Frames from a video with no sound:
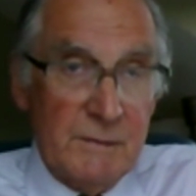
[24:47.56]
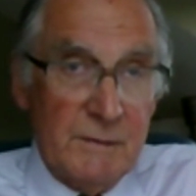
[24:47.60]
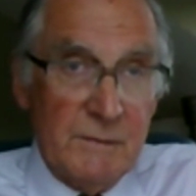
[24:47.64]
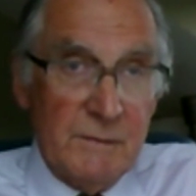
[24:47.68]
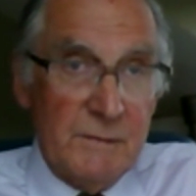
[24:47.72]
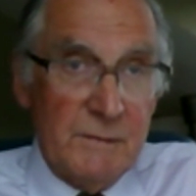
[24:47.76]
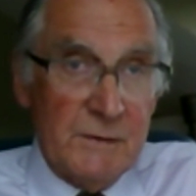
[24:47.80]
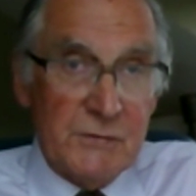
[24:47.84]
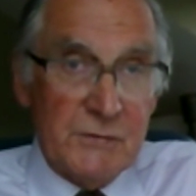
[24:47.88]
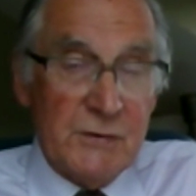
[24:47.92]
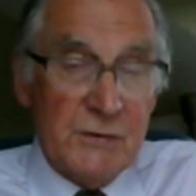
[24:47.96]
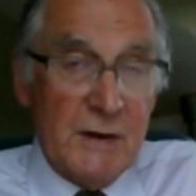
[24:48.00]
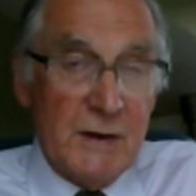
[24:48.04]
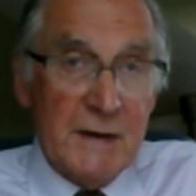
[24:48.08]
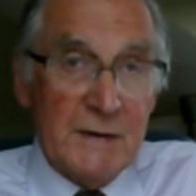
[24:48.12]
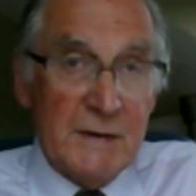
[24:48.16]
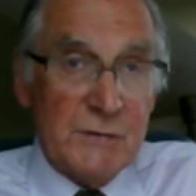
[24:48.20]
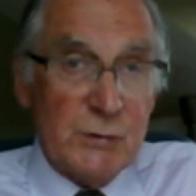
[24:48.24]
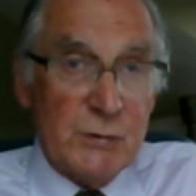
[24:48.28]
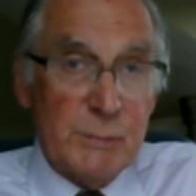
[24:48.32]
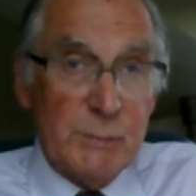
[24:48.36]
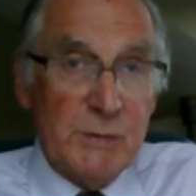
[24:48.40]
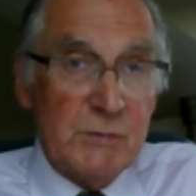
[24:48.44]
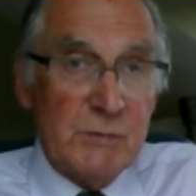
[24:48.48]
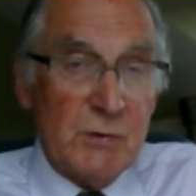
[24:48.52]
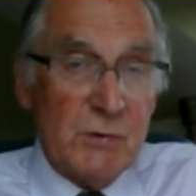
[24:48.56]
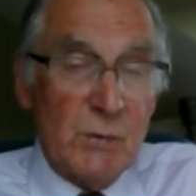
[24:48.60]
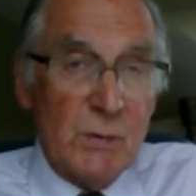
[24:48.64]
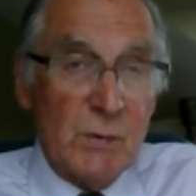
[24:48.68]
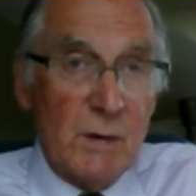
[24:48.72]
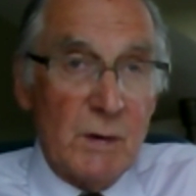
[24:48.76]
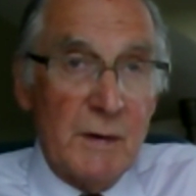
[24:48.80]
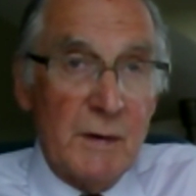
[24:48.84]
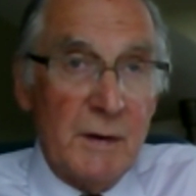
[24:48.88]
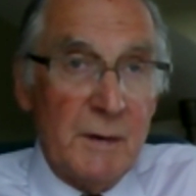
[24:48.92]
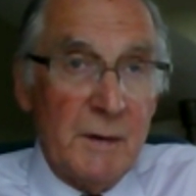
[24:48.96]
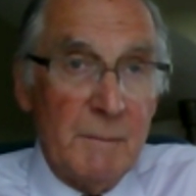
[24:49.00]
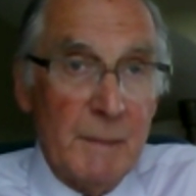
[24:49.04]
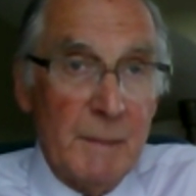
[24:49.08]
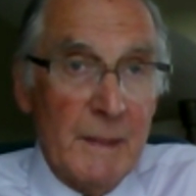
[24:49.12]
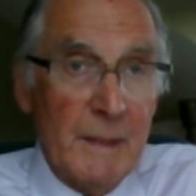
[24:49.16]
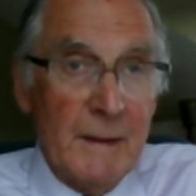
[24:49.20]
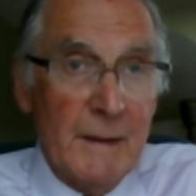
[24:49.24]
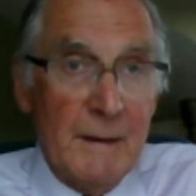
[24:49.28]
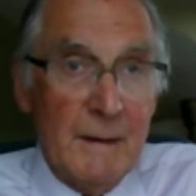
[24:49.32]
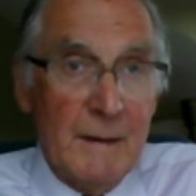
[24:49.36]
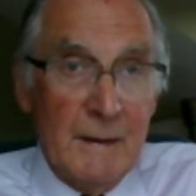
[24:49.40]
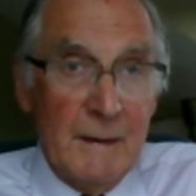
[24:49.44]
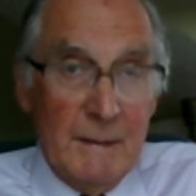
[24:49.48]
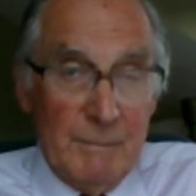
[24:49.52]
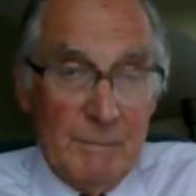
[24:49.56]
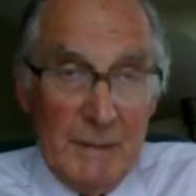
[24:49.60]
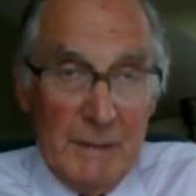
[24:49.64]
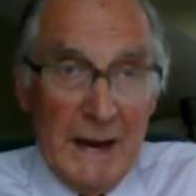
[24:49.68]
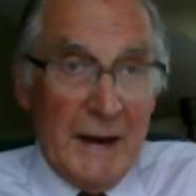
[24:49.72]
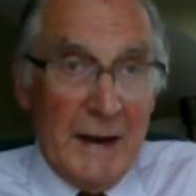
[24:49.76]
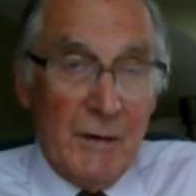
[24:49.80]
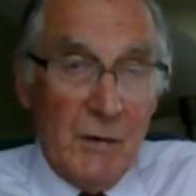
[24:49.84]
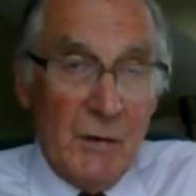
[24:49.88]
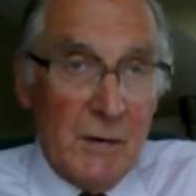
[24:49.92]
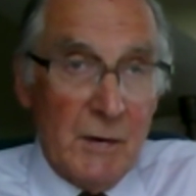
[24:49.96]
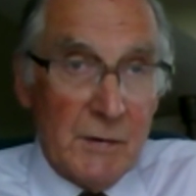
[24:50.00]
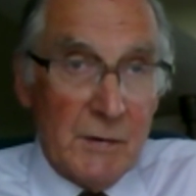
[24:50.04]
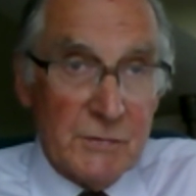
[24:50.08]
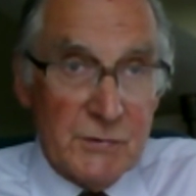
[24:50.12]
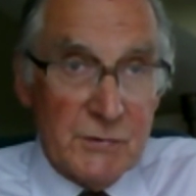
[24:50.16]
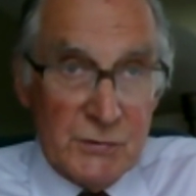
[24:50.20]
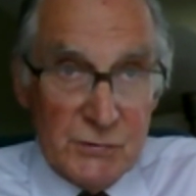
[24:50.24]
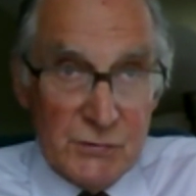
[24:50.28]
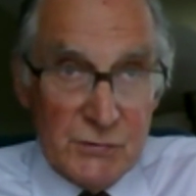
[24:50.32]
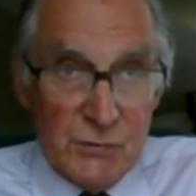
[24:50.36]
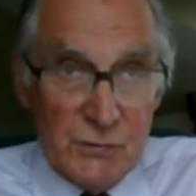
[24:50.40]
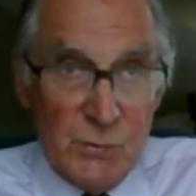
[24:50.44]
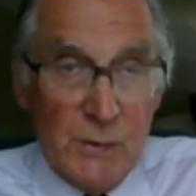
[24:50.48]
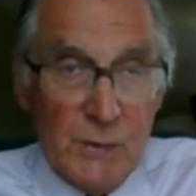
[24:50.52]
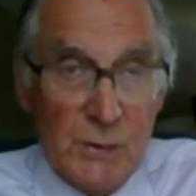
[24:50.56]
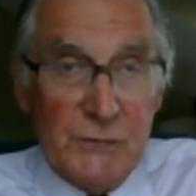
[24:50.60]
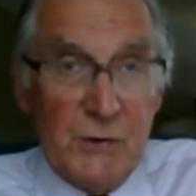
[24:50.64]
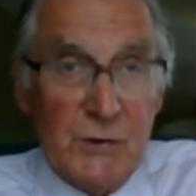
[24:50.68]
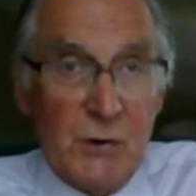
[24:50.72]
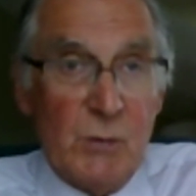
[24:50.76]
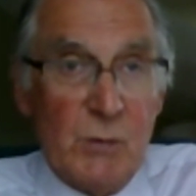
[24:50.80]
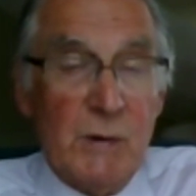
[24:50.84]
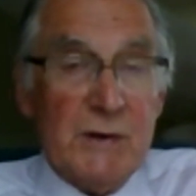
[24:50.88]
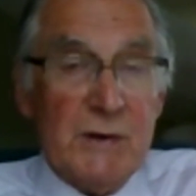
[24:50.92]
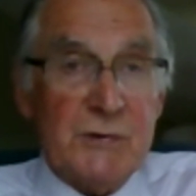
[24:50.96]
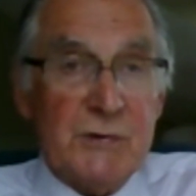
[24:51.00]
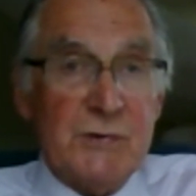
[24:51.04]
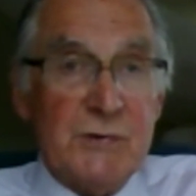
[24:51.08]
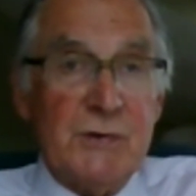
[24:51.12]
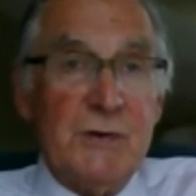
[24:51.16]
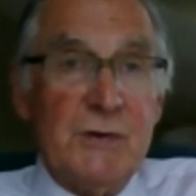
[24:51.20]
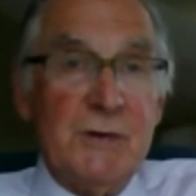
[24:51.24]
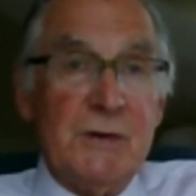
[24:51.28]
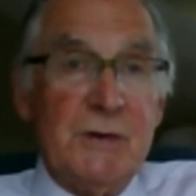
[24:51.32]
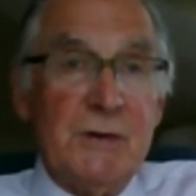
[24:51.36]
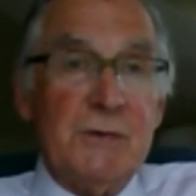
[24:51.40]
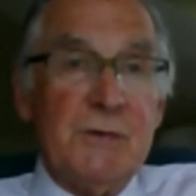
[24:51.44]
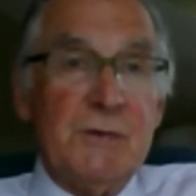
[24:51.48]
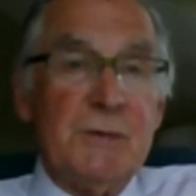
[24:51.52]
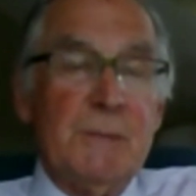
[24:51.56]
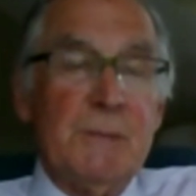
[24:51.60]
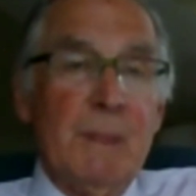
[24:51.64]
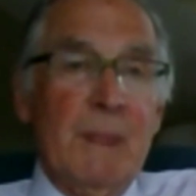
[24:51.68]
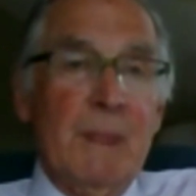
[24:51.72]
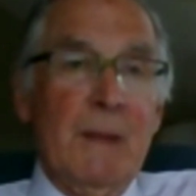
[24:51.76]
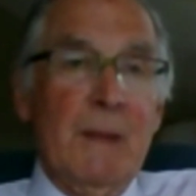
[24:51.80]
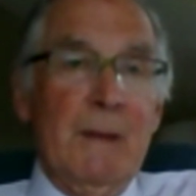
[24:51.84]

sides have been totally at odds as to what the question is.